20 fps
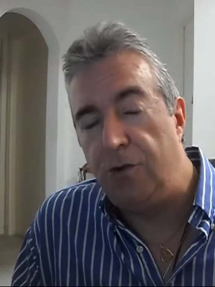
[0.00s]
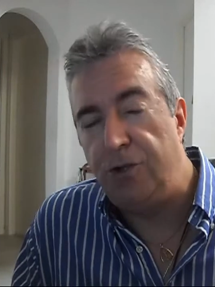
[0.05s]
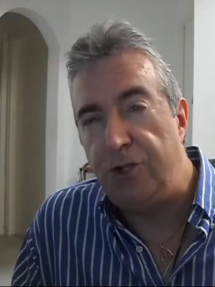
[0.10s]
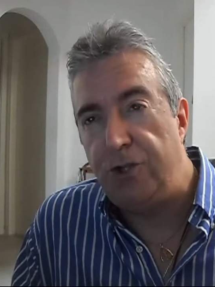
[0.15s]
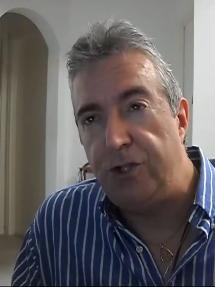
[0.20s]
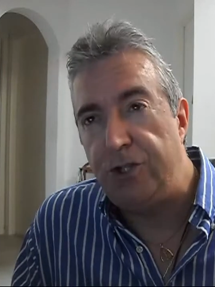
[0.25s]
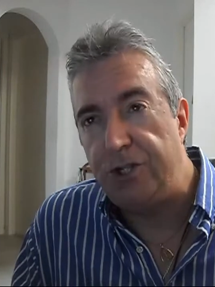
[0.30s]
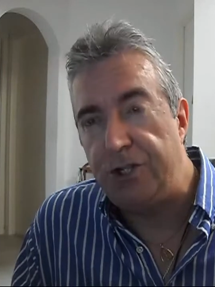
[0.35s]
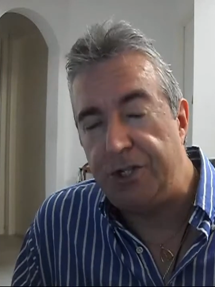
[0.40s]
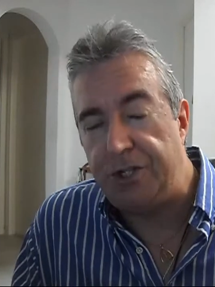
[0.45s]
You
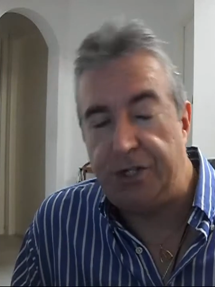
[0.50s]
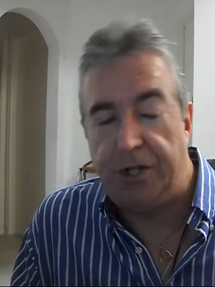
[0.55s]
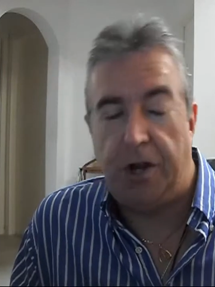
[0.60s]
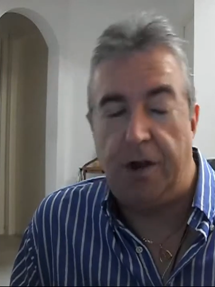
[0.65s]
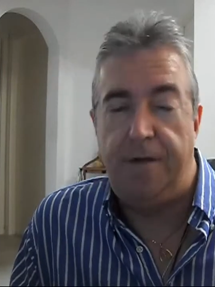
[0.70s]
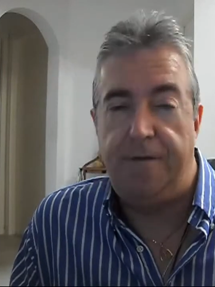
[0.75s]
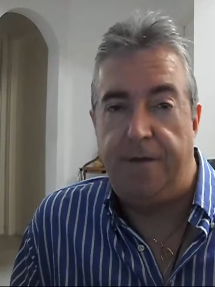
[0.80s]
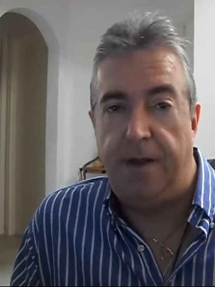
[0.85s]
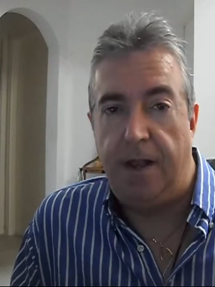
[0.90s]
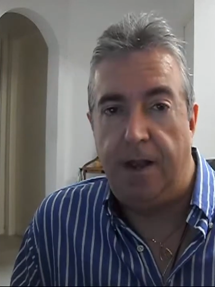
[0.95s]

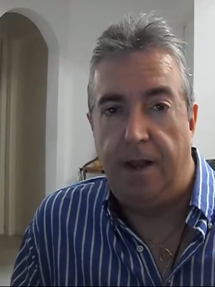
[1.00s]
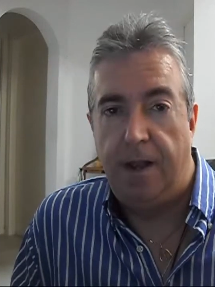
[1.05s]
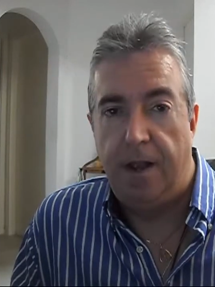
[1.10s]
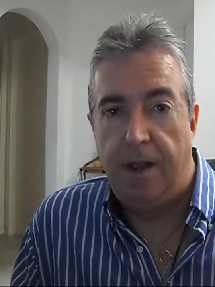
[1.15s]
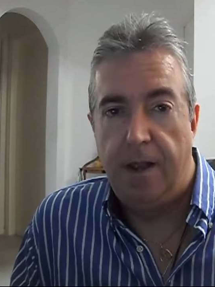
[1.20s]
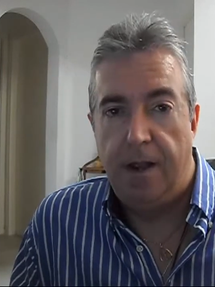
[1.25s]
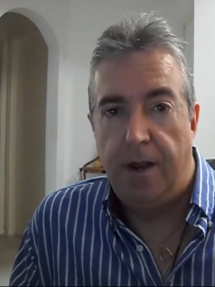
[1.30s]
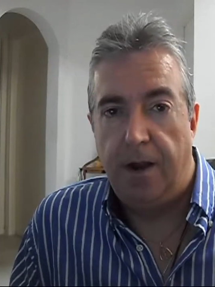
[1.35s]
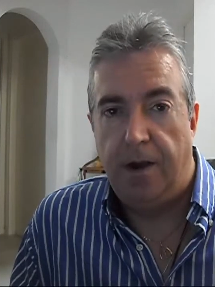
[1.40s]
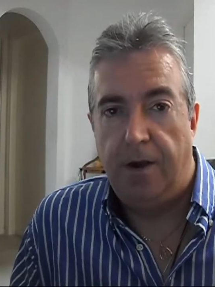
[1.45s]
deserve it.
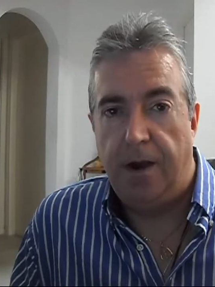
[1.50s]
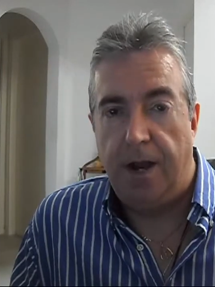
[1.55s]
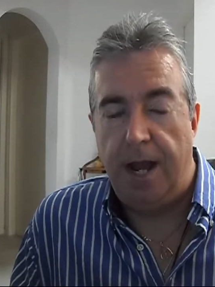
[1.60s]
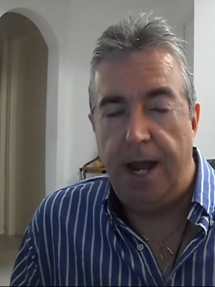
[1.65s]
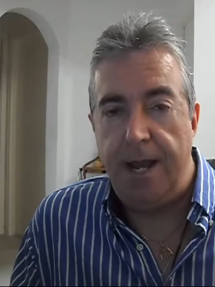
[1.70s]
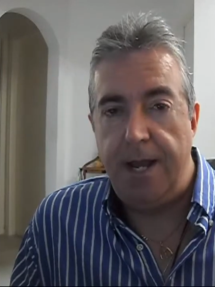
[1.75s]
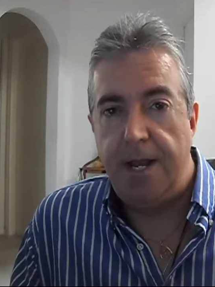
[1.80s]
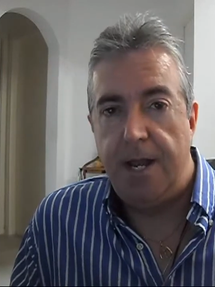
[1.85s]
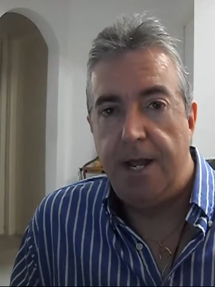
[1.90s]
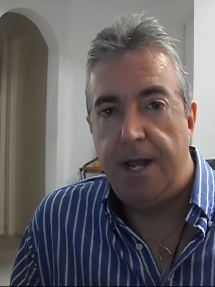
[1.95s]
All
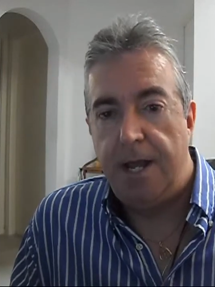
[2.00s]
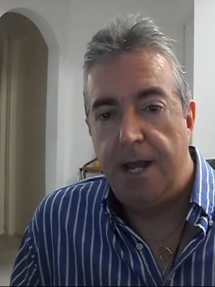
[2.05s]
right?